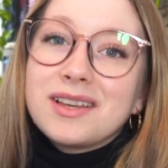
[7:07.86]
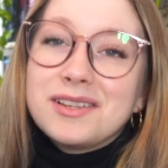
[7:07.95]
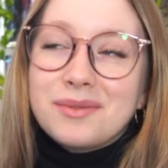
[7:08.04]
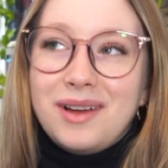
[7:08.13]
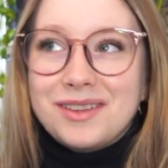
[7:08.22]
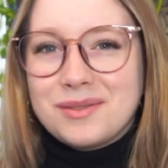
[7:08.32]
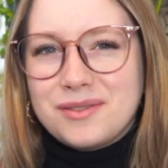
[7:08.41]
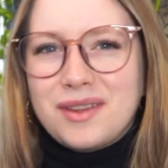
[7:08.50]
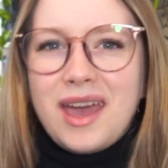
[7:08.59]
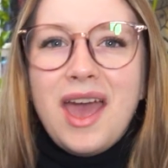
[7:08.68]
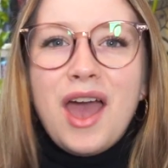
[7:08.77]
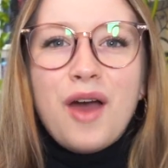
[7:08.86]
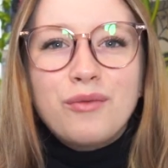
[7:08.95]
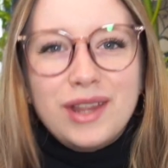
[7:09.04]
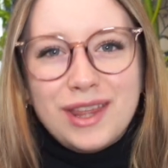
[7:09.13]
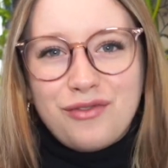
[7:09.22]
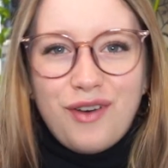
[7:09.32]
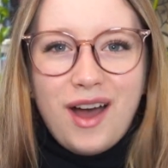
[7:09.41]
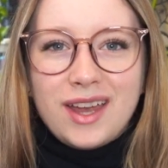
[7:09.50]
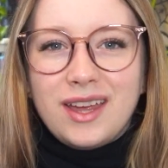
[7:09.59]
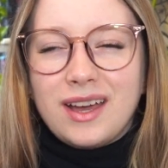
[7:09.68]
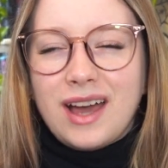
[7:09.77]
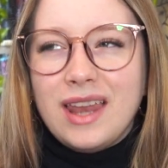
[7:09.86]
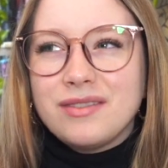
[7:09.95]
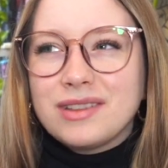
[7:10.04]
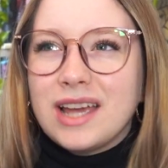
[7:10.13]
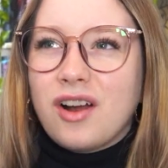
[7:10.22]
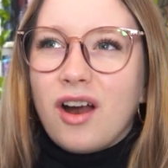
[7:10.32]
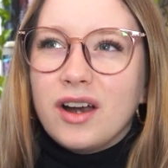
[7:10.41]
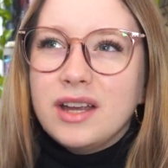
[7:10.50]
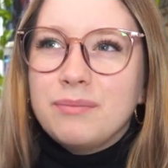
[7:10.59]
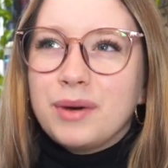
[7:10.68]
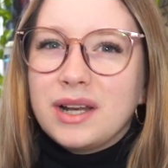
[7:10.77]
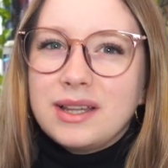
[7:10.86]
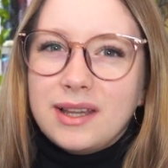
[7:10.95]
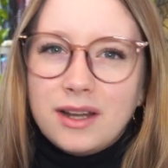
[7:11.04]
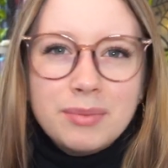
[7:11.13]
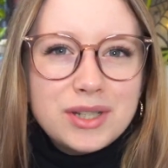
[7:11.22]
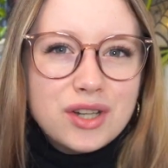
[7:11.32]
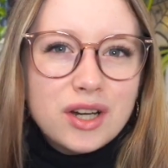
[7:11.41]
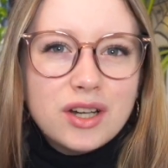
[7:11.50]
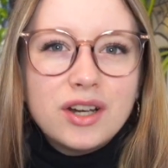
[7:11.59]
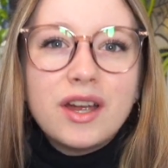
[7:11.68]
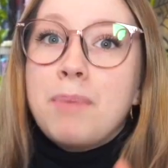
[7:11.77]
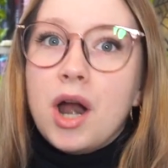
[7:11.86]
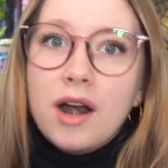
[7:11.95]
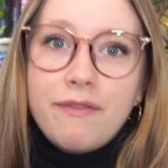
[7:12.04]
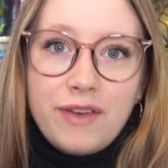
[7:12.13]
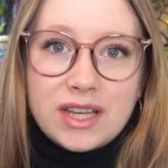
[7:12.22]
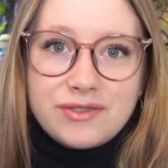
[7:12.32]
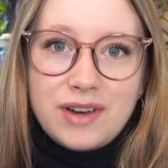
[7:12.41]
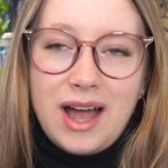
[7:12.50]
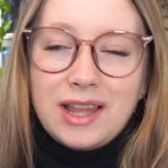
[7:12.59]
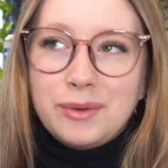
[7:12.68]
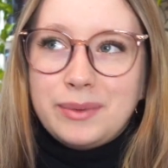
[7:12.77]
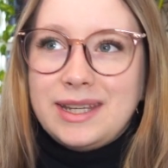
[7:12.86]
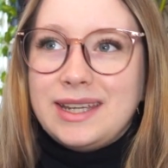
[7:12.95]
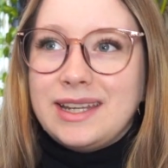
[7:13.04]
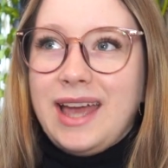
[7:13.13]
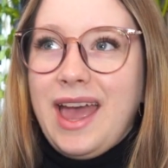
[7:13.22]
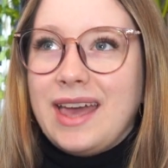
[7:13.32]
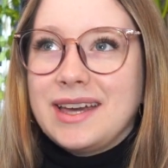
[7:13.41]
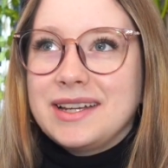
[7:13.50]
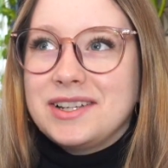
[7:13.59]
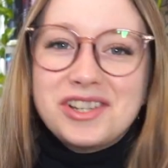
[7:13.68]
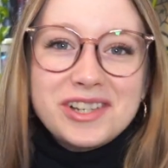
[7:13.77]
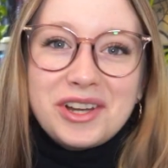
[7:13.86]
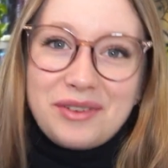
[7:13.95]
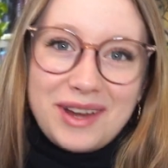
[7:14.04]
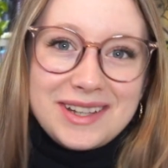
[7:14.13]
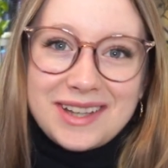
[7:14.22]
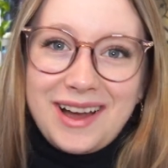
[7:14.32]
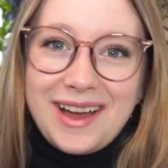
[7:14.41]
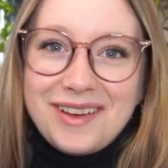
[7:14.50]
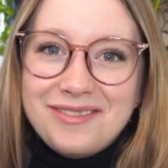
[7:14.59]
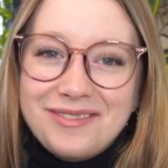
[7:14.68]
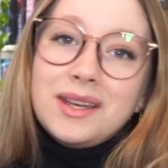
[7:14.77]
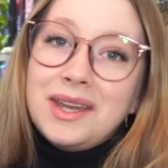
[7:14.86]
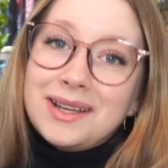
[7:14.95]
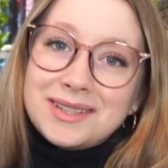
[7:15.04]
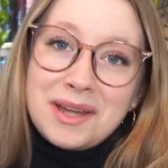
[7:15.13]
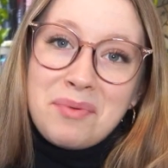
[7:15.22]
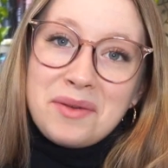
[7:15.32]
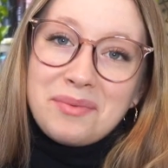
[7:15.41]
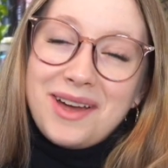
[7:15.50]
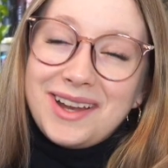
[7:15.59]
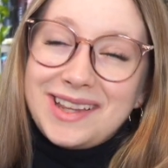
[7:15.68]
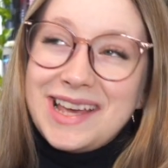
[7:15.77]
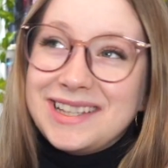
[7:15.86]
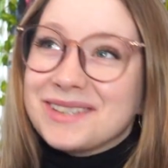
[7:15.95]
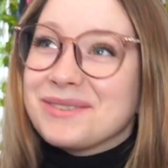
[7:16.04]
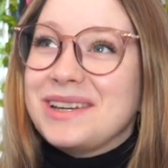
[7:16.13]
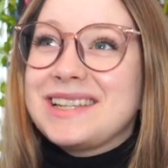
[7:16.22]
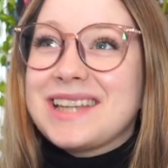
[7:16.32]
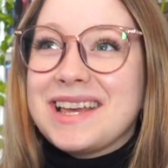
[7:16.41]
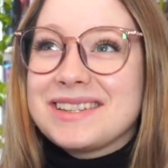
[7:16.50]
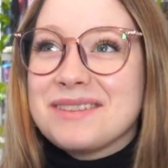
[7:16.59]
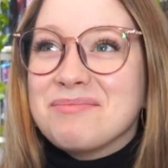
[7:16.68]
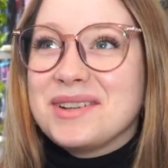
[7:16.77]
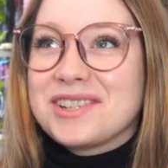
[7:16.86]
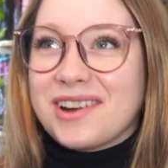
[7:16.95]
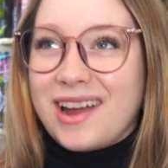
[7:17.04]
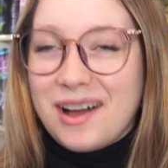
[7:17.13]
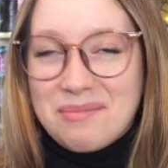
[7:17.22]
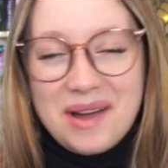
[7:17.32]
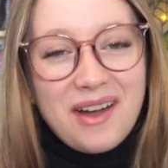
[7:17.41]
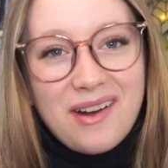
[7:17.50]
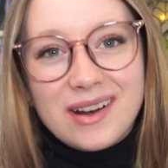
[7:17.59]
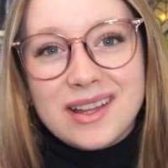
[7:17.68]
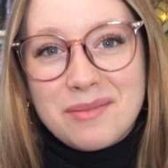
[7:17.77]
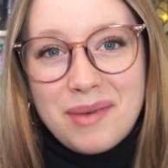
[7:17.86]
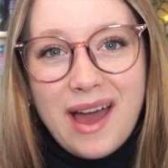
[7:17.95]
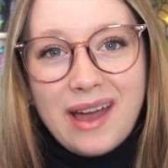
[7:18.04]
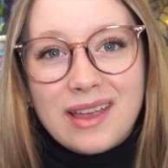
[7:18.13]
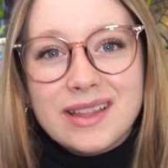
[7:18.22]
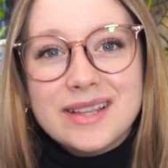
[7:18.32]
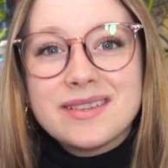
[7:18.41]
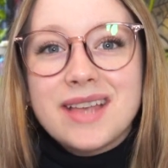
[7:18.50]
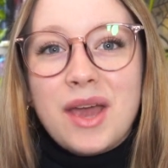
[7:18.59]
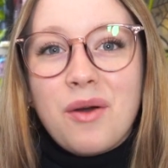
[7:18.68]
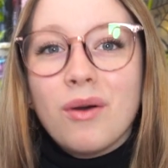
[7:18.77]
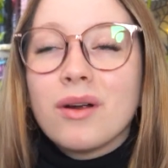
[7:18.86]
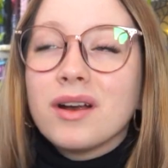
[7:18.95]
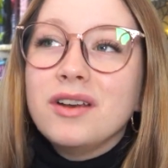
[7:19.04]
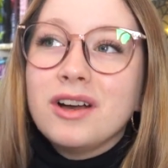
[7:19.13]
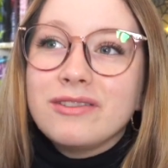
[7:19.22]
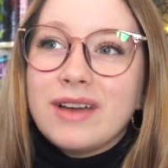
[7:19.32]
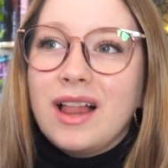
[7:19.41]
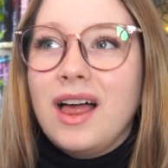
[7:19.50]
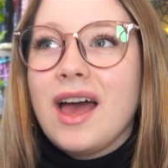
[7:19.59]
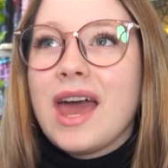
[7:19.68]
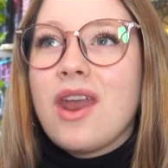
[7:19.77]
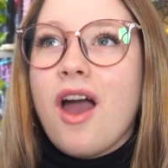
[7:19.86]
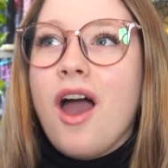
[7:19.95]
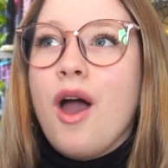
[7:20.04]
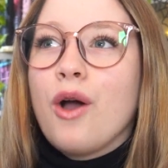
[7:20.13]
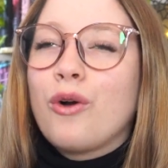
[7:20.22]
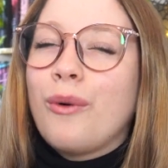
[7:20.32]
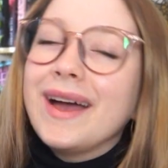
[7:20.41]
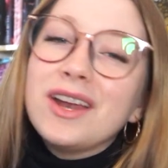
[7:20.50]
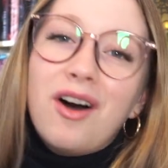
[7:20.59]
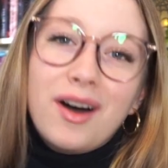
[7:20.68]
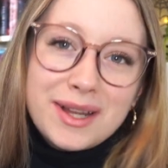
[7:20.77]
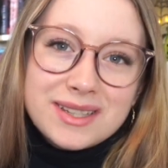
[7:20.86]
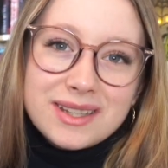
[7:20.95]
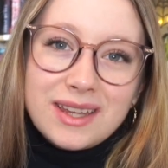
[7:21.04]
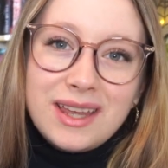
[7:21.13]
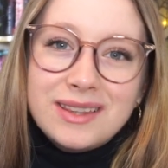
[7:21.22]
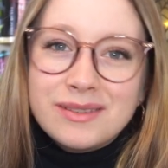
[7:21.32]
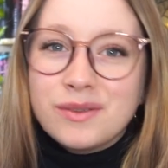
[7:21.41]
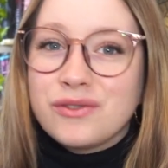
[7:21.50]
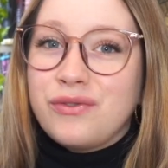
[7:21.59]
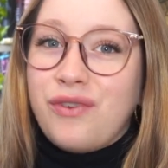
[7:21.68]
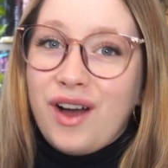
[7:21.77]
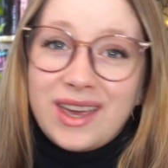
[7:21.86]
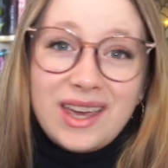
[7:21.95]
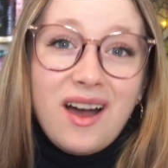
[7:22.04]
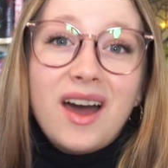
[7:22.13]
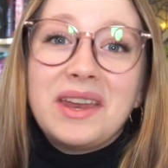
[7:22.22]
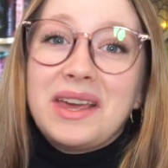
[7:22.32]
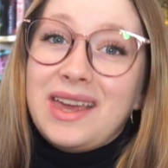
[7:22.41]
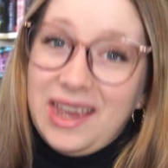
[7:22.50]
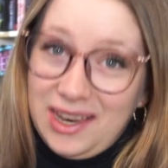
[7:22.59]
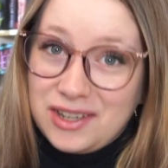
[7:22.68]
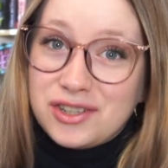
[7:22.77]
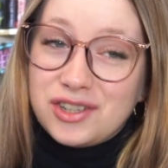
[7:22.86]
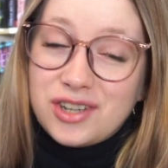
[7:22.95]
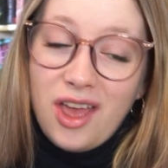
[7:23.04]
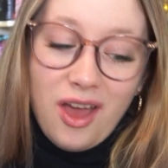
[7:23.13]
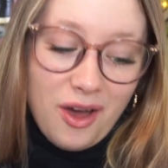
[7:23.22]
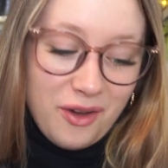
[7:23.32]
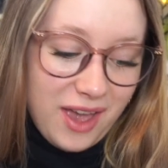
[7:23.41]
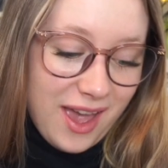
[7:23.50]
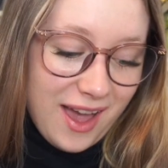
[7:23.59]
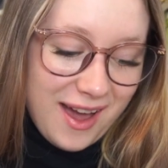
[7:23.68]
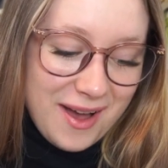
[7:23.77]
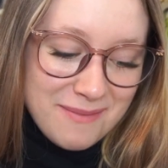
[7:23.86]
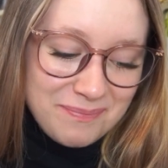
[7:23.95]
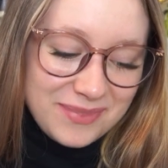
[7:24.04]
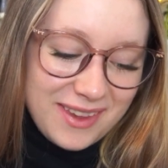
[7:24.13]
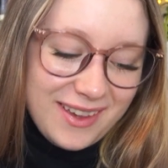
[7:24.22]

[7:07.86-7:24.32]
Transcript: girls well this was like really fun kind of lighthearted but a little bit darker perfect for halloween and just a great time next up i read the sweet taste of betrayal by harley beck this is a horror novella and quite honestly this was fucking unhinged okay um